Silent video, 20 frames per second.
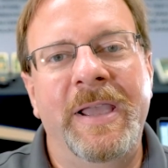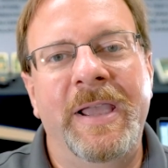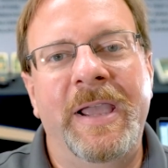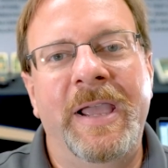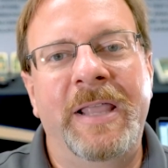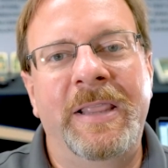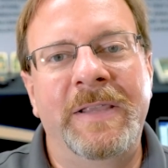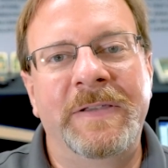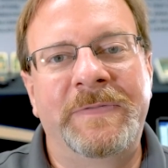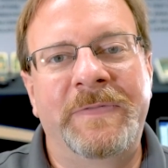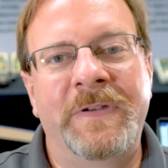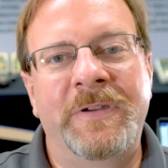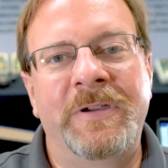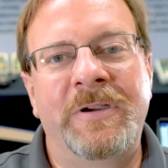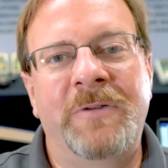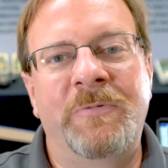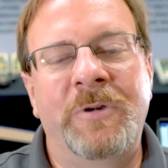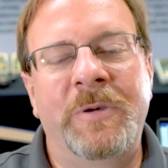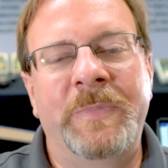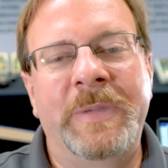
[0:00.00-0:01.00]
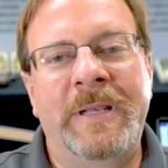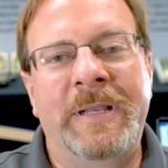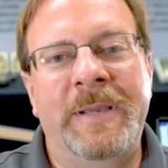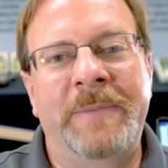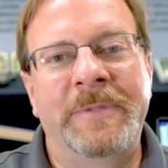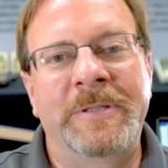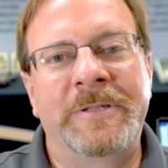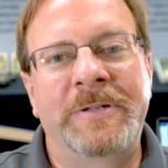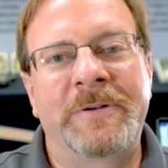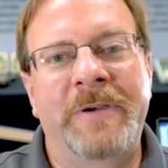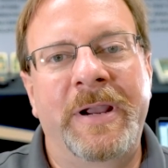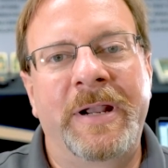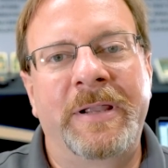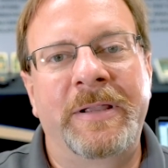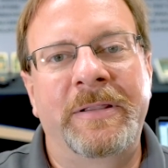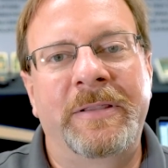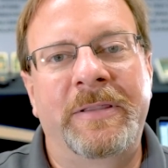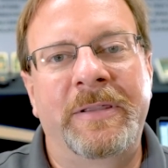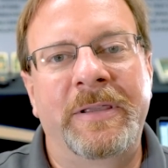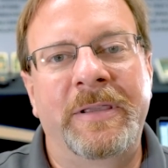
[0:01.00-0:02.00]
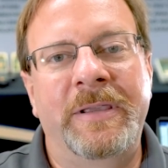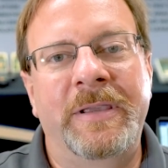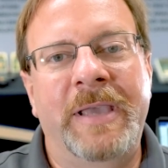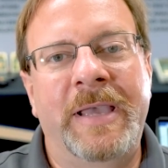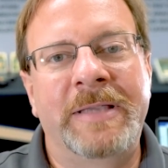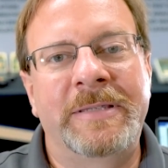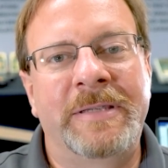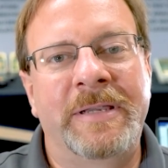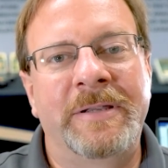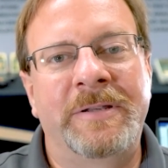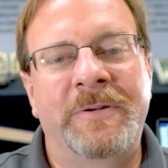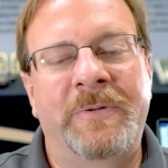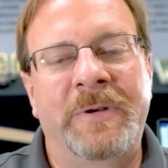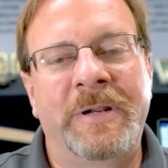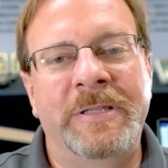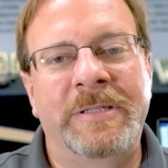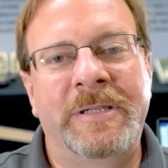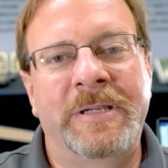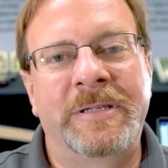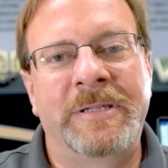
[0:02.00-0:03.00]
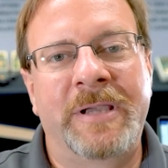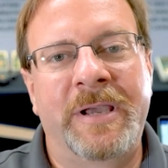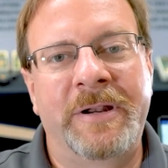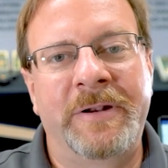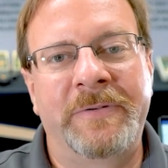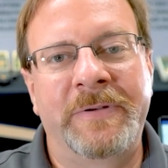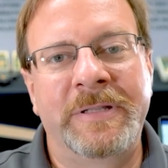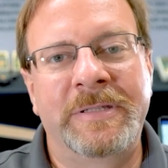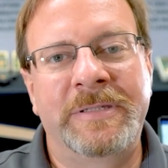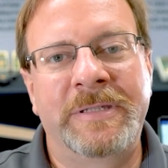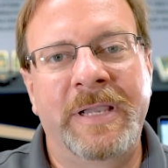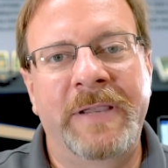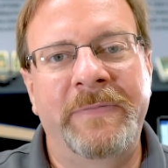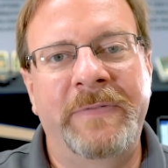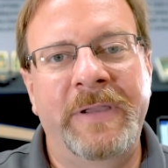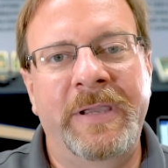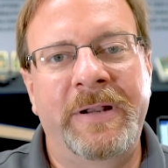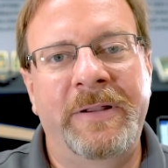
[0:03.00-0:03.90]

In this video, we'll be demonstrating the S A twenty-six hundred safety